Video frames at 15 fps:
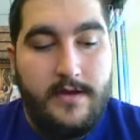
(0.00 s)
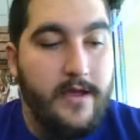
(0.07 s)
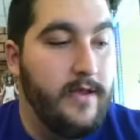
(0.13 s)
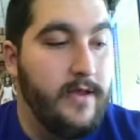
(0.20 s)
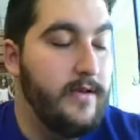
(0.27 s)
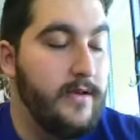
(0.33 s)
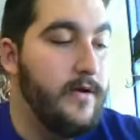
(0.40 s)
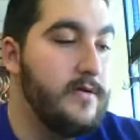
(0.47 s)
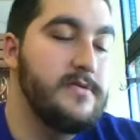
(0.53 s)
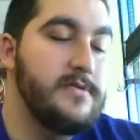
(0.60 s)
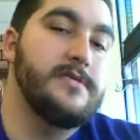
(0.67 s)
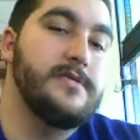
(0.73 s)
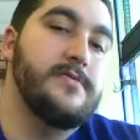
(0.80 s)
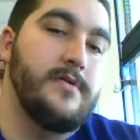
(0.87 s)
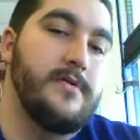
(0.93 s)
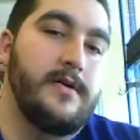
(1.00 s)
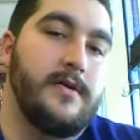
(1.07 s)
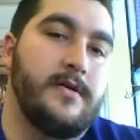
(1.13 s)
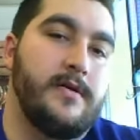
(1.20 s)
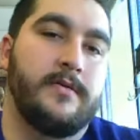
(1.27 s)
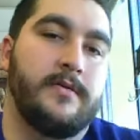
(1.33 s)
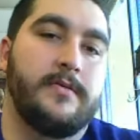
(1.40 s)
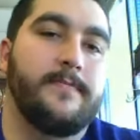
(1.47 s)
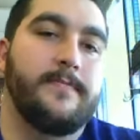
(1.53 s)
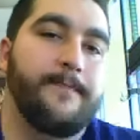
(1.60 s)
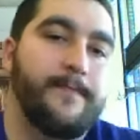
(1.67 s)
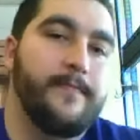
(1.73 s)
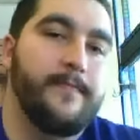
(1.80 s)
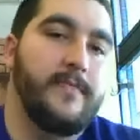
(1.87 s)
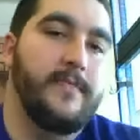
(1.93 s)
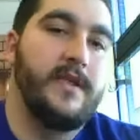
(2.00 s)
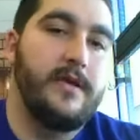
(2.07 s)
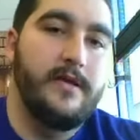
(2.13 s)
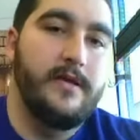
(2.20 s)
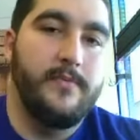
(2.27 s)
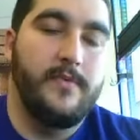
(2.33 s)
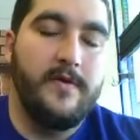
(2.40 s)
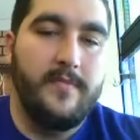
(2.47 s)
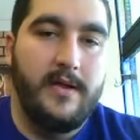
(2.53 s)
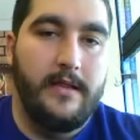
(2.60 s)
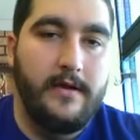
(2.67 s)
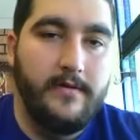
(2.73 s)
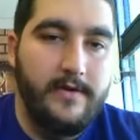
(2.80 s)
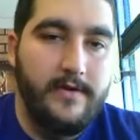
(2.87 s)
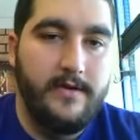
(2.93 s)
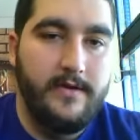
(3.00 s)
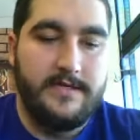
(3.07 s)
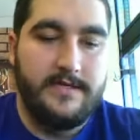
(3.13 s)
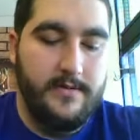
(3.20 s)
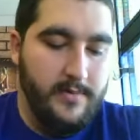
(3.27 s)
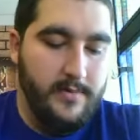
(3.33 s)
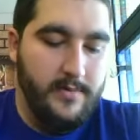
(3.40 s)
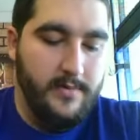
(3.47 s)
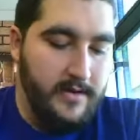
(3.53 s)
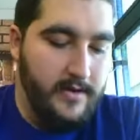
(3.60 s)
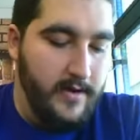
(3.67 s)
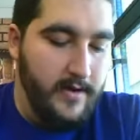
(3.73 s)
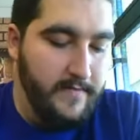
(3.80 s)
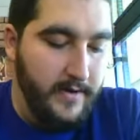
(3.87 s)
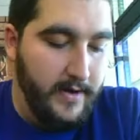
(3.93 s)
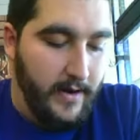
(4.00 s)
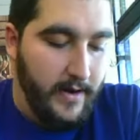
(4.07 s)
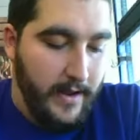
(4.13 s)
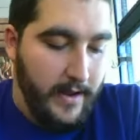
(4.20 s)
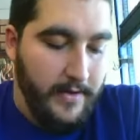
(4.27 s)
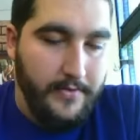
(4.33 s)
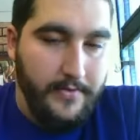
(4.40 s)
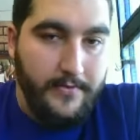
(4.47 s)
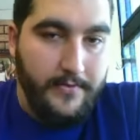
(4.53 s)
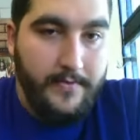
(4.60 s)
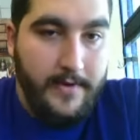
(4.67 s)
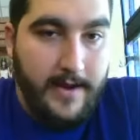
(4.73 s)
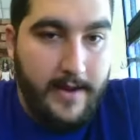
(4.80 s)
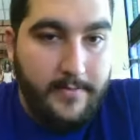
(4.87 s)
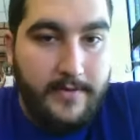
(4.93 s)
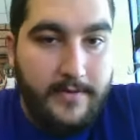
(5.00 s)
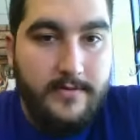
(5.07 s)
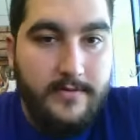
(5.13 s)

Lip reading: And also, in one of my later videos, I'm going to be covering how to wrap